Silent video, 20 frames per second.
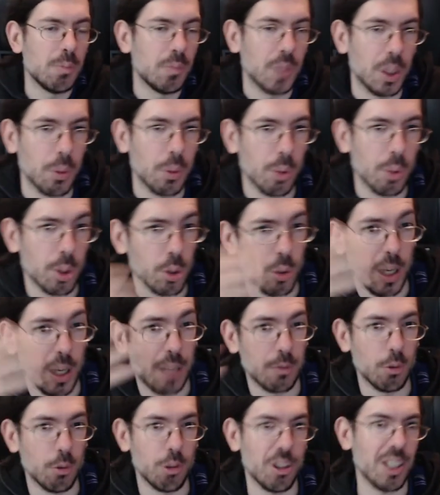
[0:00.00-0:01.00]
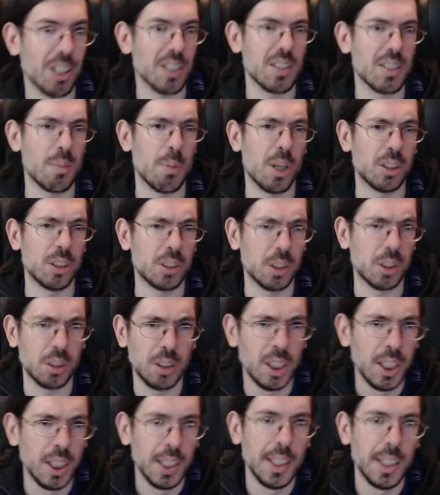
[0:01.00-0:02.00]
And you also have to think smarter,
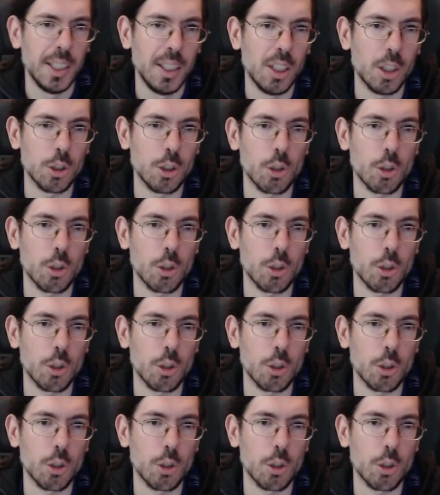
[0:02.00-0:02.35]
all